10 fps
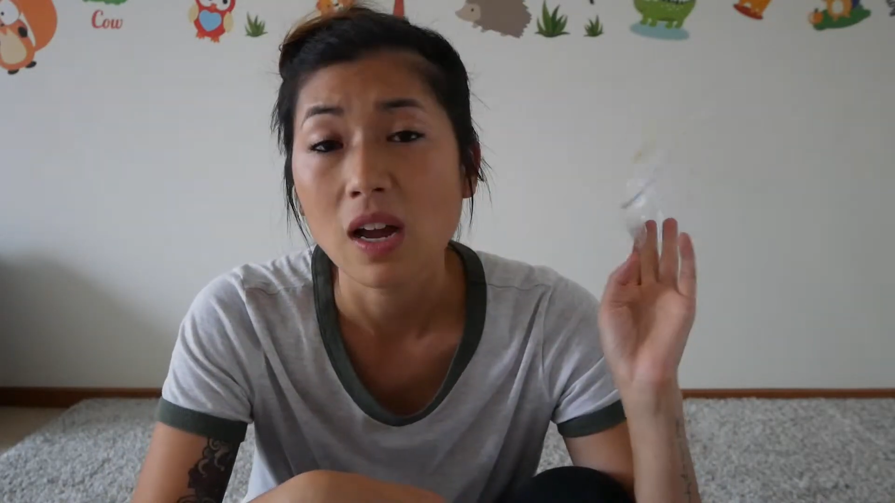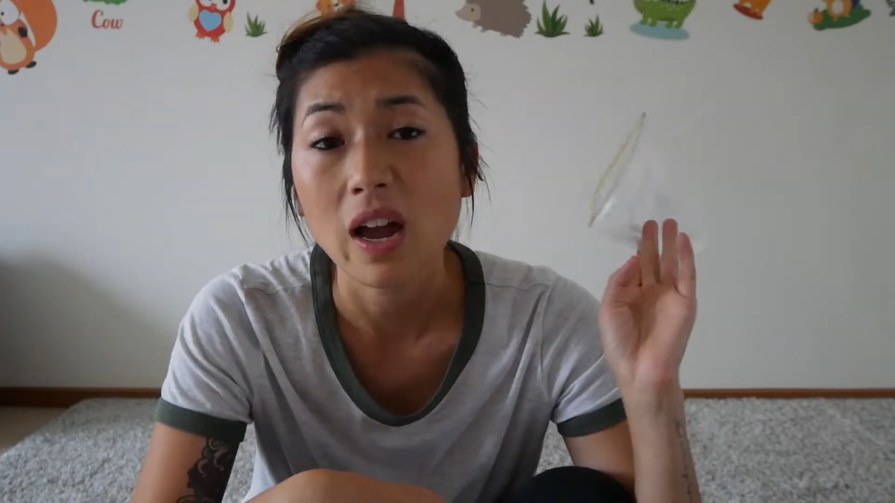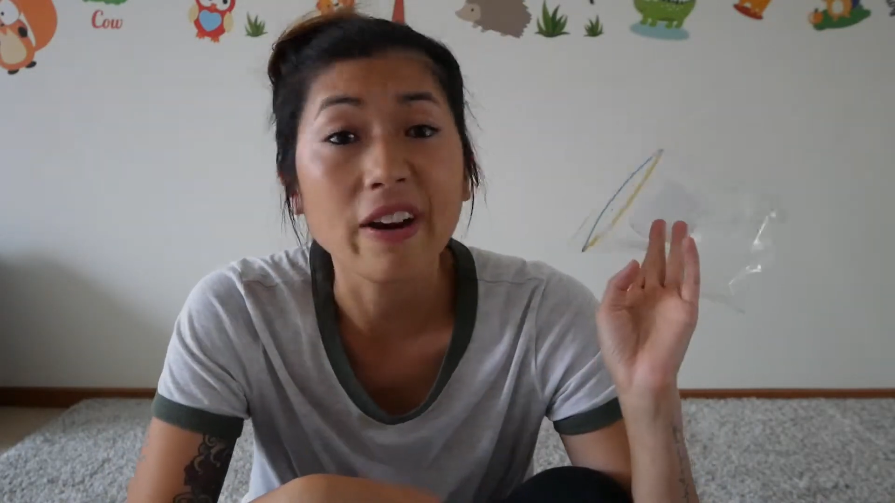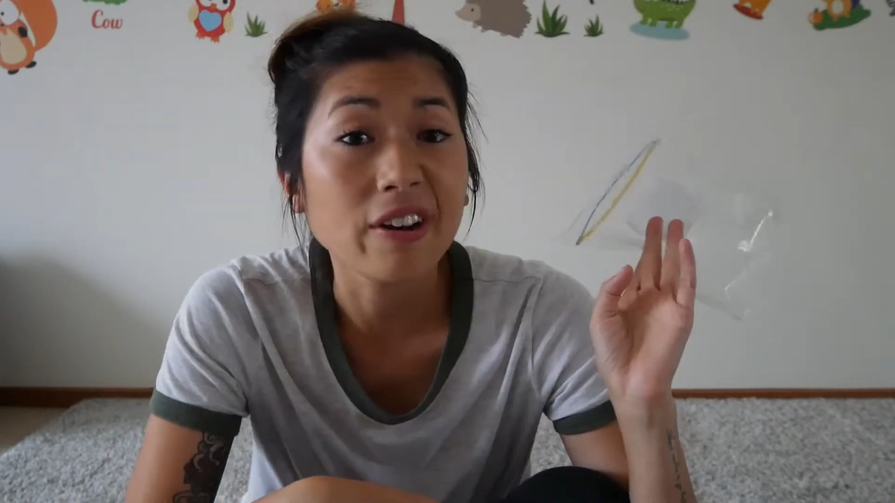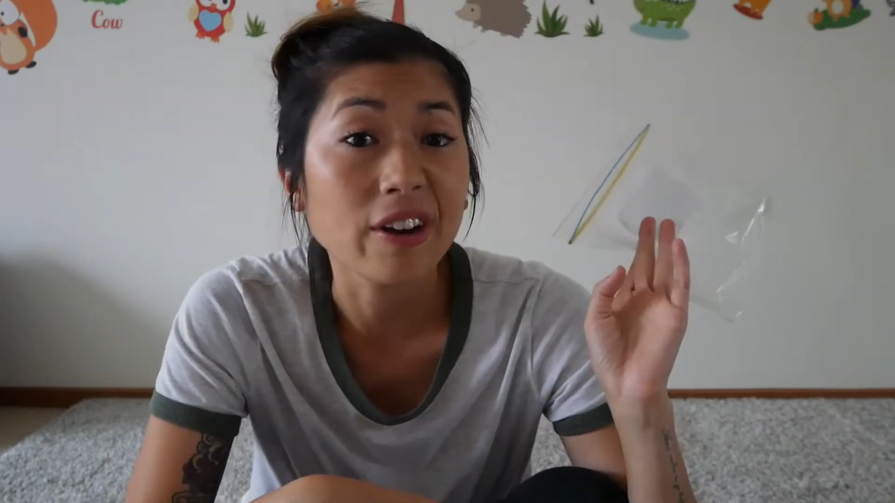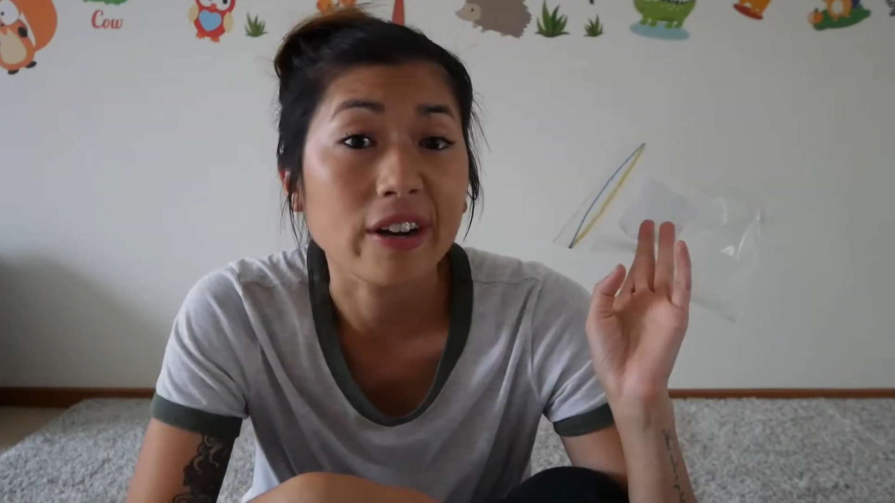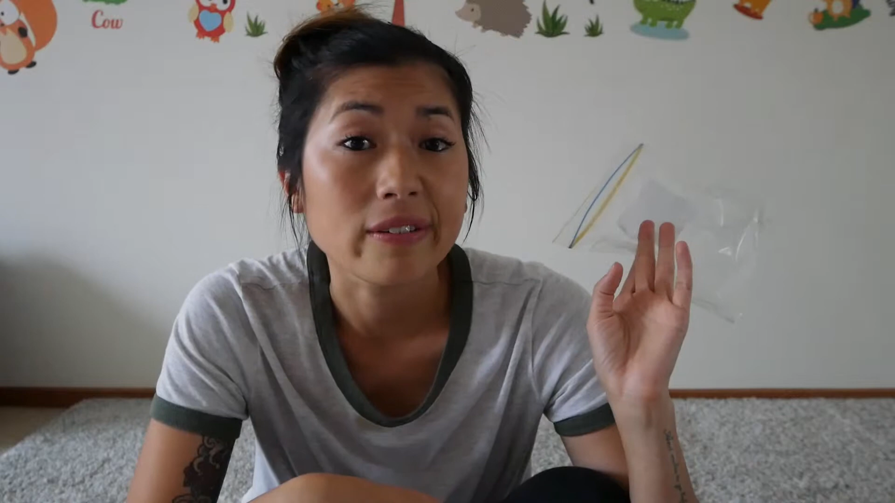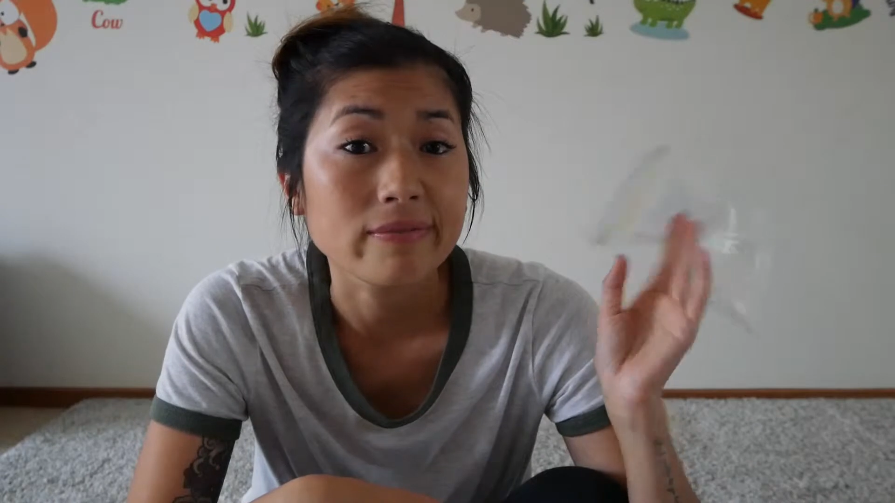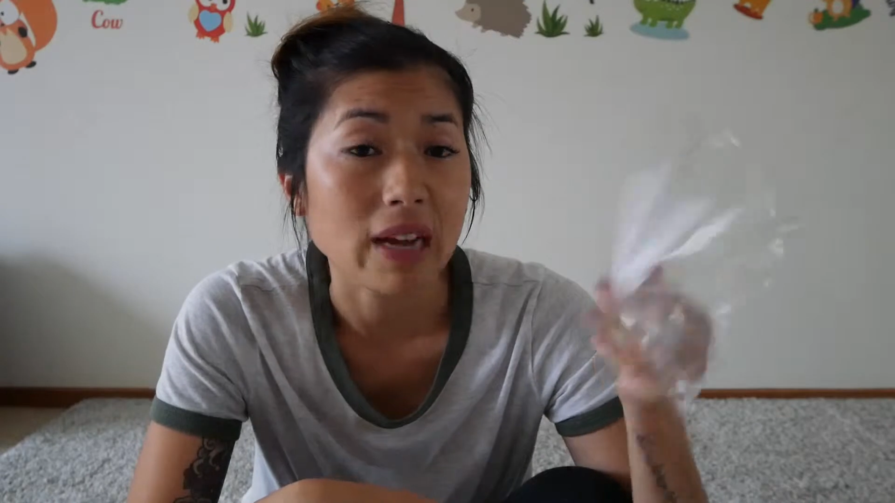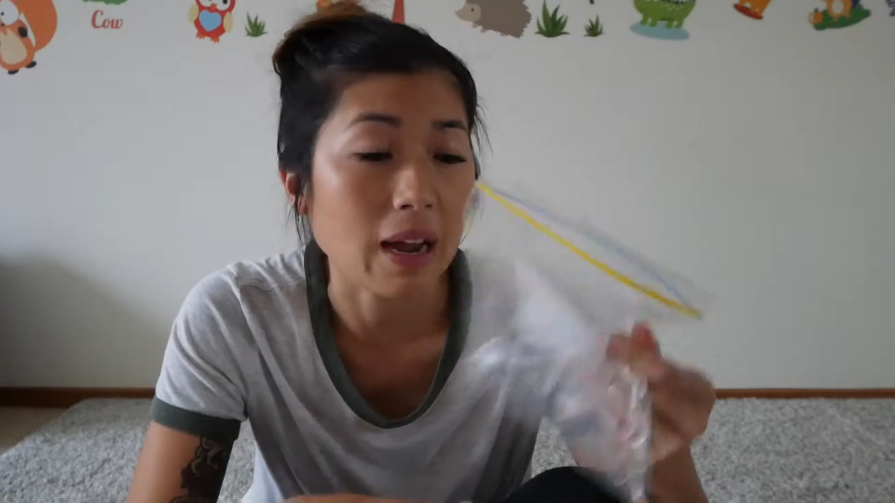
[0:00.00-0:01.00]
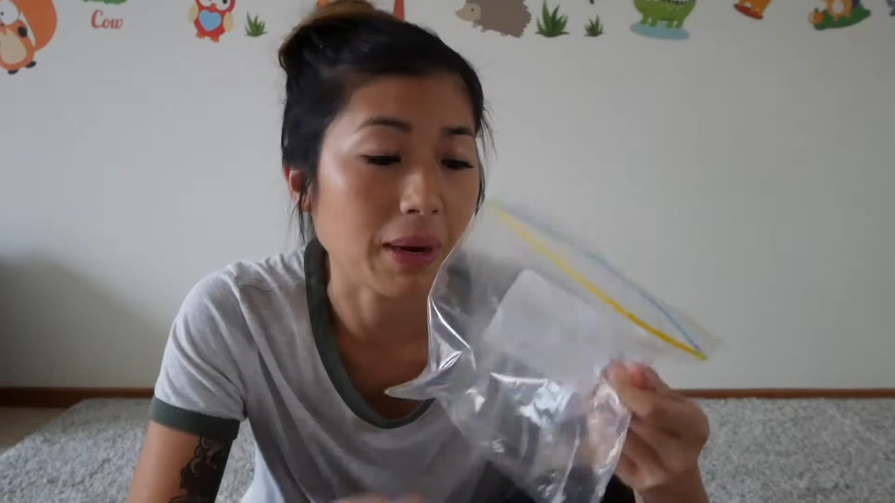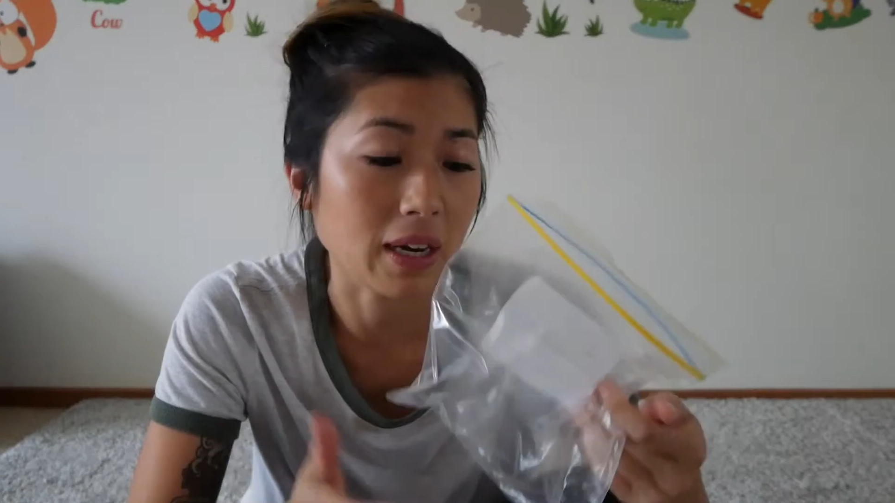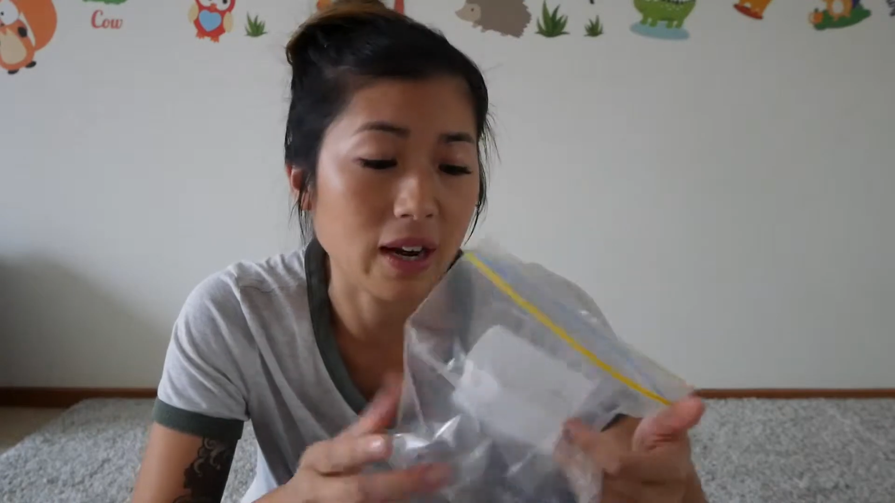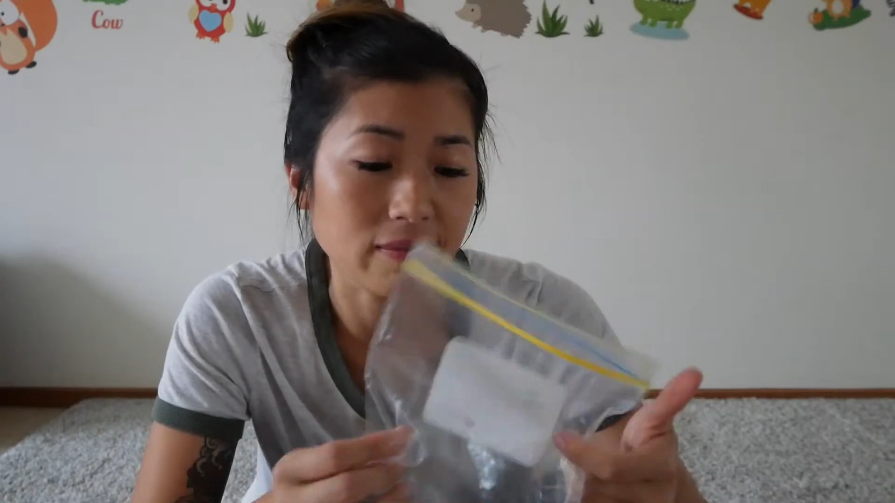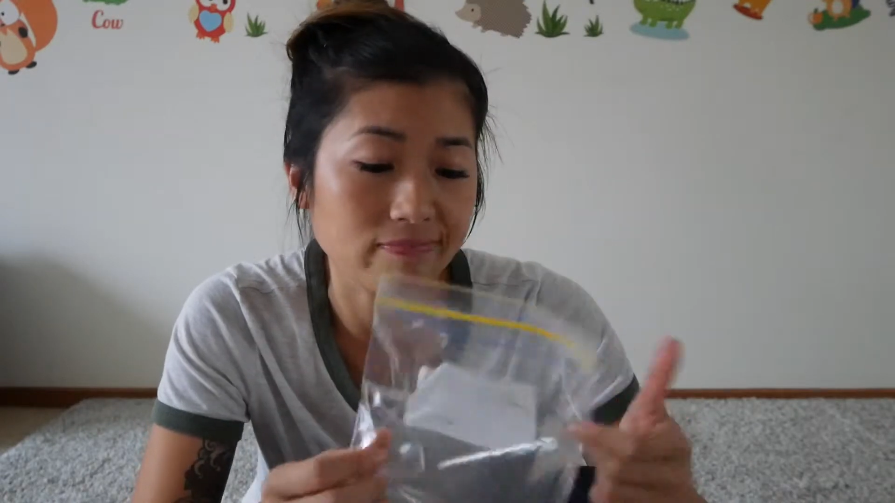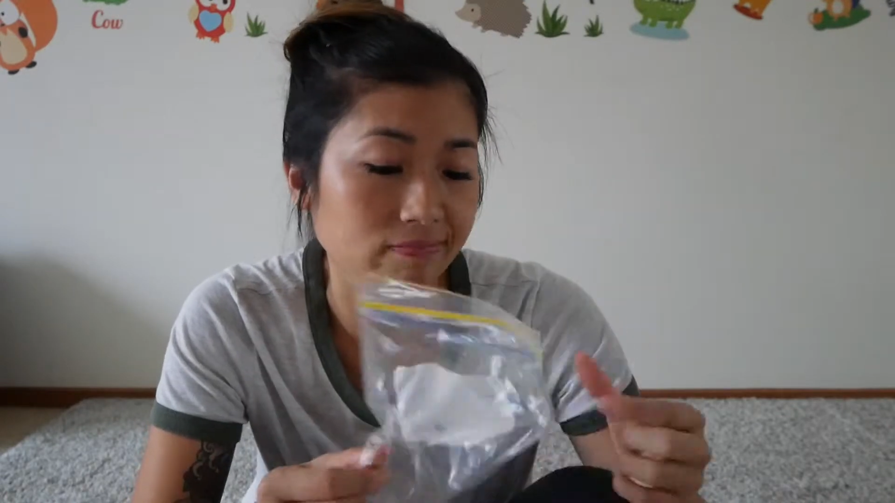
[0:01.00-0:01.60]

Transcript: I don't know. I mean, I